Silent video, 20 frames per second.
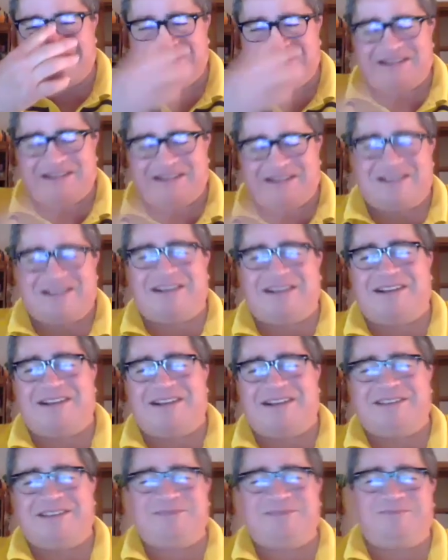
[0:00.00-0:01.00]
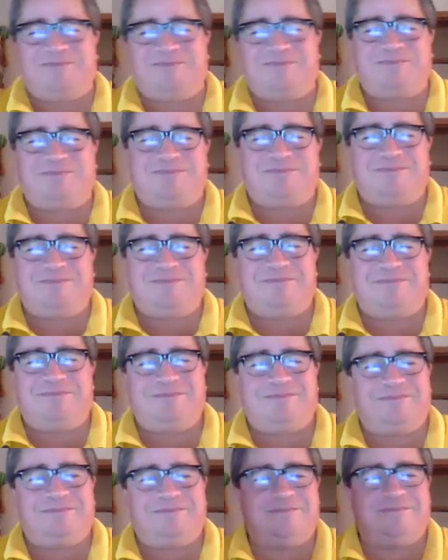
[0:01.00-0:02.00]

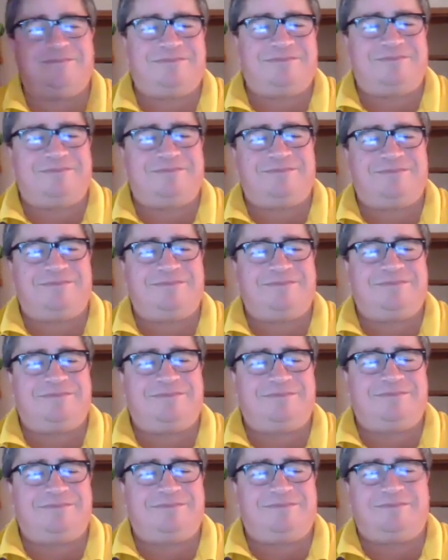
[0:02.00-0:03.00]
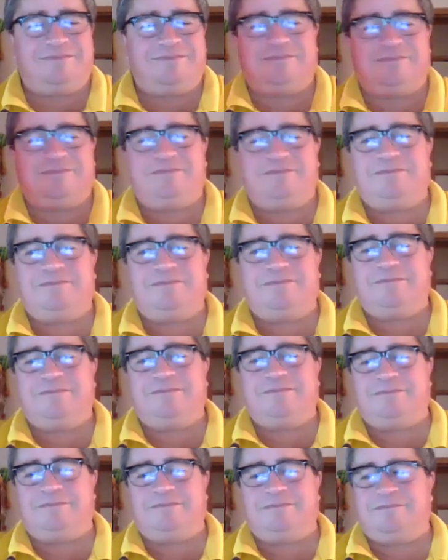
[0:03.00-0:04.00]

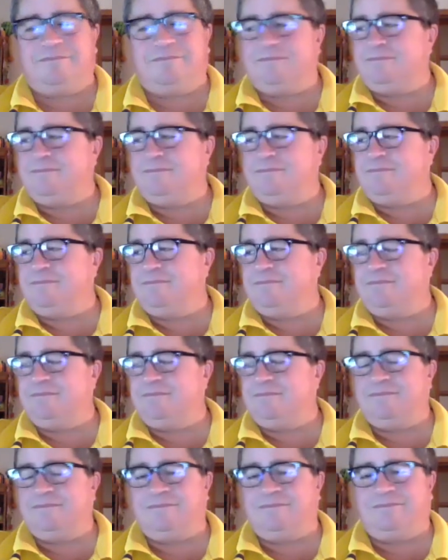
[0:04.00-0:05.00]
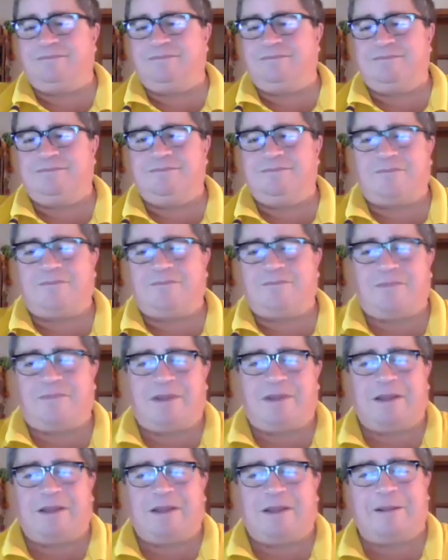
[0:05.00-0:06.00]

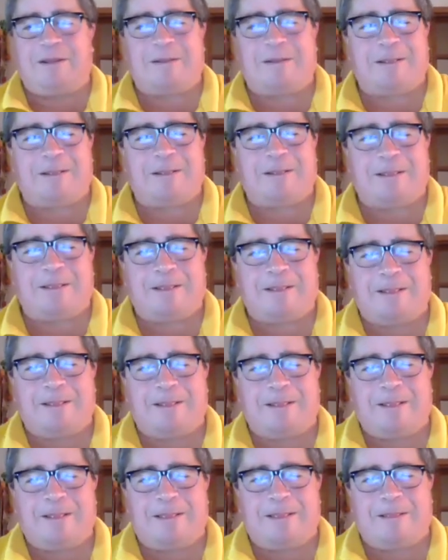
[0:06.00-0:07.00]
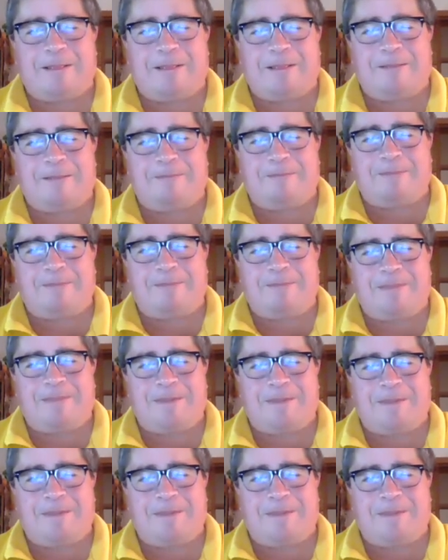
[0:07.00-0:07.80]
[no speech]